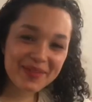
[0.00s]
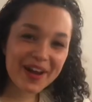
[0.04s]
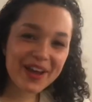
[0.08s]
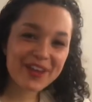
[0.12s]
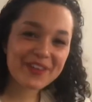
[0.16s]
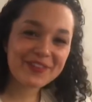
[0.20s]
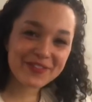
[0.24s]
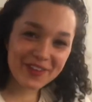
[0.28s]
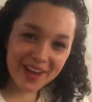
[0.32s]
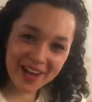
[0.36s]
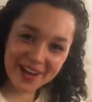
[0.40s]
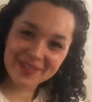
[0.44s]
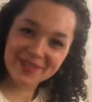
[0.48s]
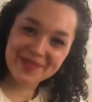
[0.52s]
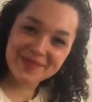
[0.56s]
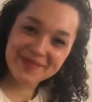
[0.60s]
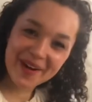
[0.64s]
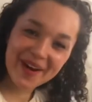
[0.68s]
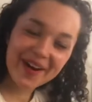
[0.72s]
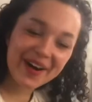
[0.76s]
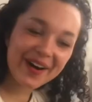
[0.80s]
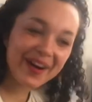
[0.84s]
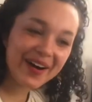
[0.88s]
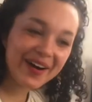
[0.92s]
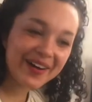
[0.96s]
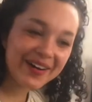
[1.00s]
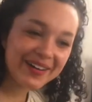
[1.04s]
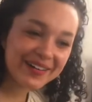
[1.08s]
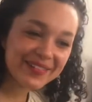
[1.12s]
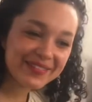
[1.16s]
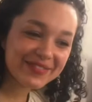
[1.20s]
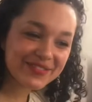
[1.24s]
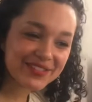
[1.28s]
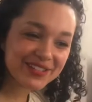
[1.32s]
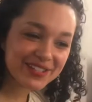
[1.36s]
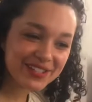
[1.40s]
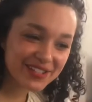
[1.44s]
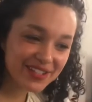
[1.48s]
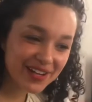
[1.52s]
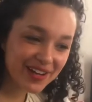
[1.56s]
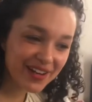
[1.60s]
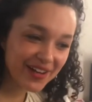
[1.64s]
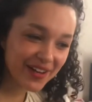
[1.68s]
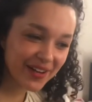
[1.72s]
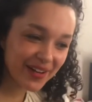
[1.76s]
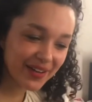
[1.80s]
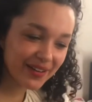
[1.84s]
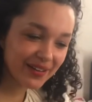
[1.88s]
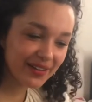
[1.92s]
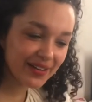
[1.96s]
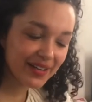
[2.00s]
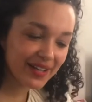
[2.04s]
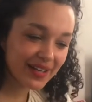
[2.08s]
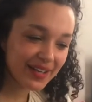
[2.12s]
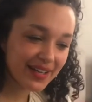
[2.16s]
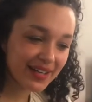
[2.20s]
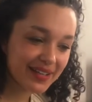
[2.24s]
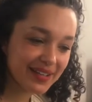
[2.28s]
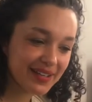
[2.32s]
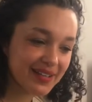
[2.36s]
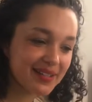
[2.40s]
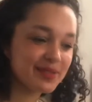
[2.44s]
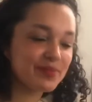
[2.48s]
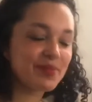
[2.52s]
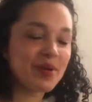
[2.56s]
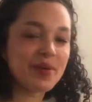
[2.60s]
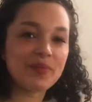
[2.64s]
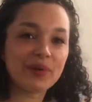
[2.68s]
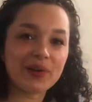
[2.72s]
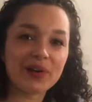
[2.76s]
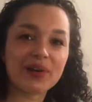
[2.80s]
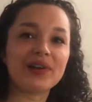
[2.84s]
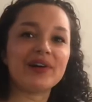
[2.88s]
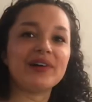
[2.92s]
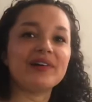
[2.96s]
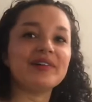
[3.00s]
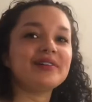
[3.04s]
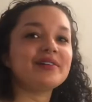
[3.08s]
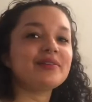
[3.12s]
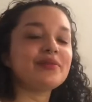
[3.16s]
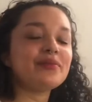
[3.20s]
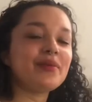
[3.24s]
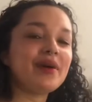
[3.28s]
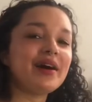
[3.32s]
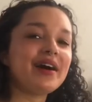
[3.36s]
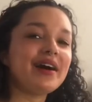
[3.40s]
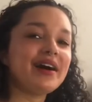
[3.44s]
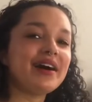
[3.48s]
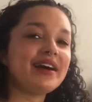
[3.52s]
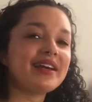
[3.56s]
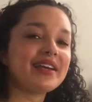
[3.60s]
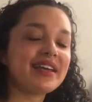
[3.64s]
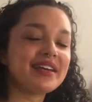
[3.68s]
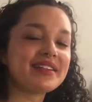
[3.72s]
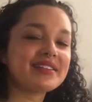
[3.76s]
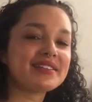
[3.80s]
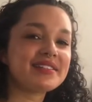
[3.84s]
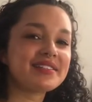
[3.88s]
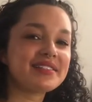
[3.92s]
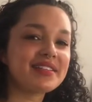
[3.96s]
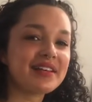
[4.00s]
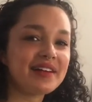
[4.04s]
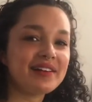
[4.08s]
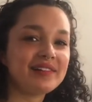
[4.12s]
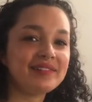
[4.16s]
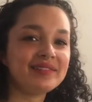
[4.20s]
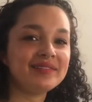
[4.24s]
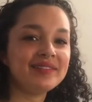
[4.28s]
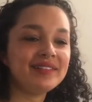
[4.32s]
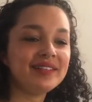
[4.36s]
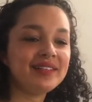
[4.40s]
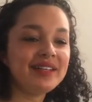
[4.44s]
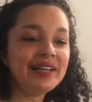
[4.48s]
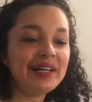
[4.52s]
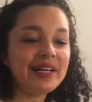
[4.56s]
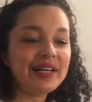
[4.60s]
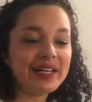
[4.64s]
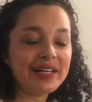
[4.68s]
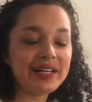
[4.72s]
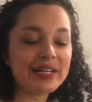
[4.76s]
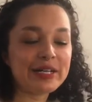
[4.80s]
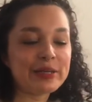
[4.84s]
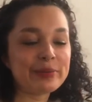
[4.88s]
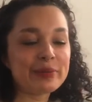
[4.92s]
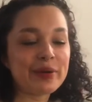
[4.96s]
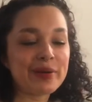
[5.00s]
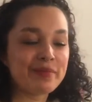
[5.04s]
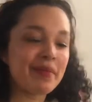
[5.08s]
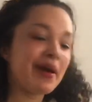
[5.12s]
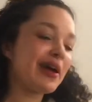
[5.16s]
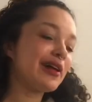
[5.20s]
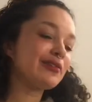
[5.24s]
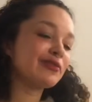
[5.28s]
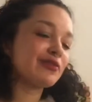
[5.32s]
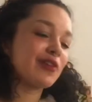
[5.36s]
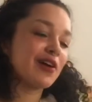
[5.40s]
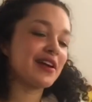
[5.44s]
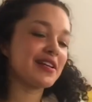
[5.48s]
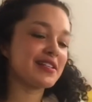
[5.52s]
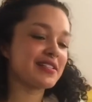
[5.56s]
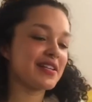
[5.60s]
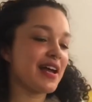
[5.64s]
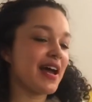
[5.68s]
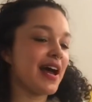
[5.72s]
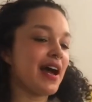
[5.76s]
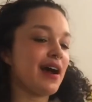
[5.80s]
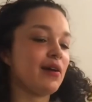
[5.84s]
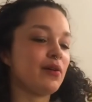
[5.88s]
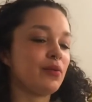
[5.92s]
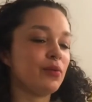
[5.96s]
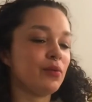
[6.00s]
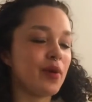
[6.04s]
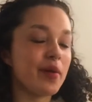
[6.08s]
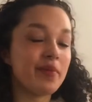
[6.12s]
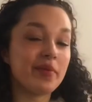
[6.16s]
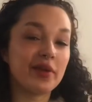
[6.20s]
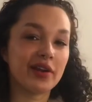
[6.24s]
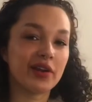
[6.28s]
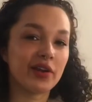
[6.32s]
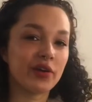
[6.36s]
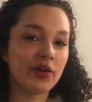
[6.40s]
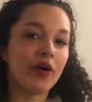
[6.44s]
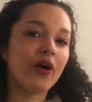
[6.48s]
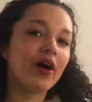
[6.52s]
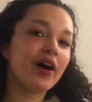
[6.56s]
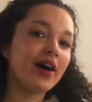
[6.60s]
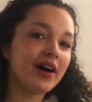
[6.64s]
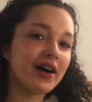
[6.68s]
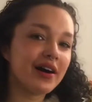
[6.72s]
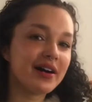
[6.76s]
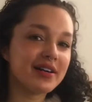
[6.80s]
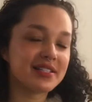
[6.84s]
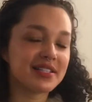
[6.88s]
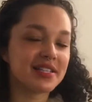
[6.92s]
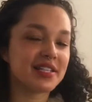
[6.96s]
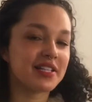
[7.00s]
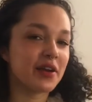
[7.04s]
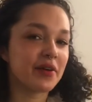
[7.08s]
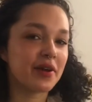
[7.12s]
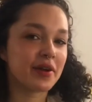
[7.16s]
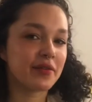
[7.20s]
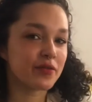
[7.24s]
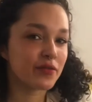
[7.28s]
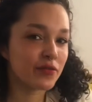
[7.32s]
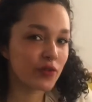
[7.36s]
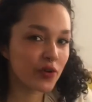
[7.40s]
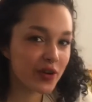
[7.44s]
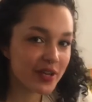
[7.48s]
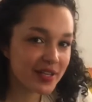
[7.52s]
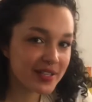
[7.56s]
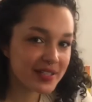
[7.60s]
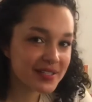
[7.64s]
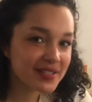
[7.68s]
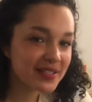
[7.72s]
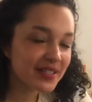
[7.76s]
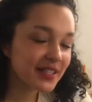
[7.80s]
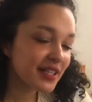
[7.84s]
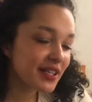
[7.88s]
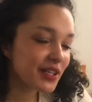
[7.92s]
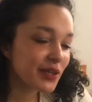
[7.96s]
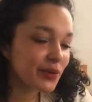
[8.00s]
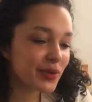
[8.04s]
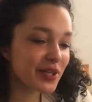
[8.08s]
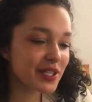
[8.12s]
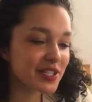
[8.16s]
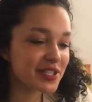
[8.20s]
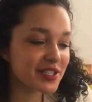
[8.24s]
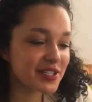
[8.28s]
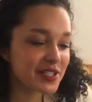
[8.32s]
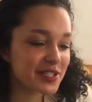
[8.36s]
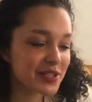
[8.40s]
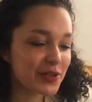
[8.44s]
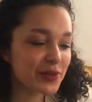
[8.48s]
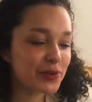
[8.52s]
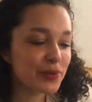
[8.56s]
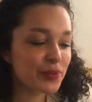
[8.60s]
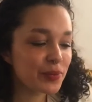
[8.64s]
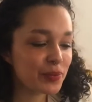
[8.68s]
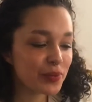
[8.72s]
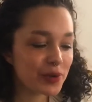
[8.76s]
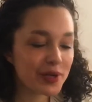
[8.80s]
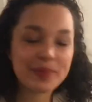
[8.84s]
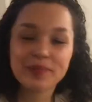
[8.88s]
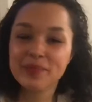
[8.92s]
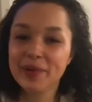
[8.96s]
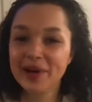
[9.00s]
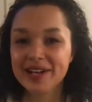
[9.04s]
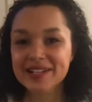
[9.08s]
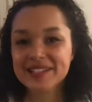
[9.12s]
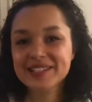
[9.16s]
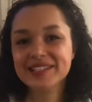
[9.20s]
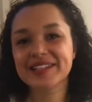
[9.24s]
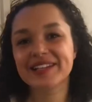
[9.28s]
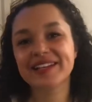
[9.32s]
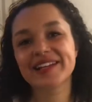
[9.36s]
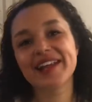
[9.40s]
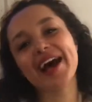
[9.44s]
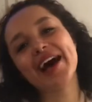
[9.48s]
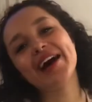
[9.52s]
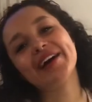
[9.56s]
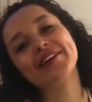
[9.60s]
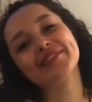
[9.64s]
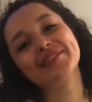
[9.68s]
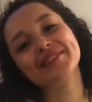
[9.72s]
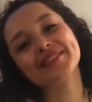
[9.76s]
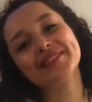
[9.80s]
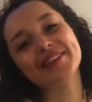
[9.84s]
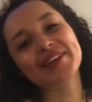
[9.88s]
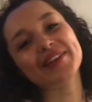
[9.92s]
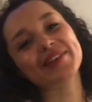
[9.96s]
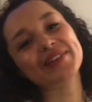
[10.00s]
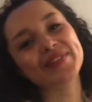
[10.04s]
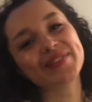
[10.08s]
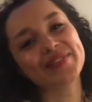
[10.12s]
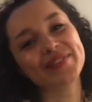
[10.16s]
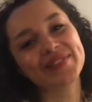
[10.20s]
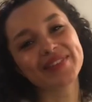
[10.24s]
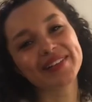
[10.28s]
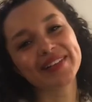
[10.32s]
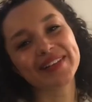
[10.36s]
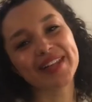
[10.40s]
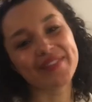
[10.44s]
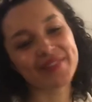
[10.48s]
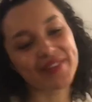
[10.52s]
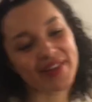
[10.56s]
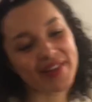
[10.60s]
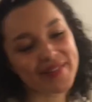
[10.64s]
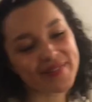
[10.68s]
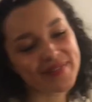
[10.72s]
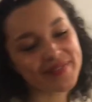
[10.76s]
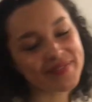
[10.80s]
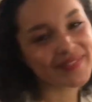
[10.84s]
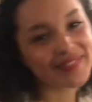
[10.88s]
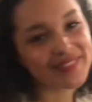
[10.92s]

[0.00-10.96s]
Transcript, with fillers: my favourite part of the show is my monologue, where I get to tell um, a male writer how women are not heard and they don't have a voice, which is still pretty pertinent now. So, yes, yes, it.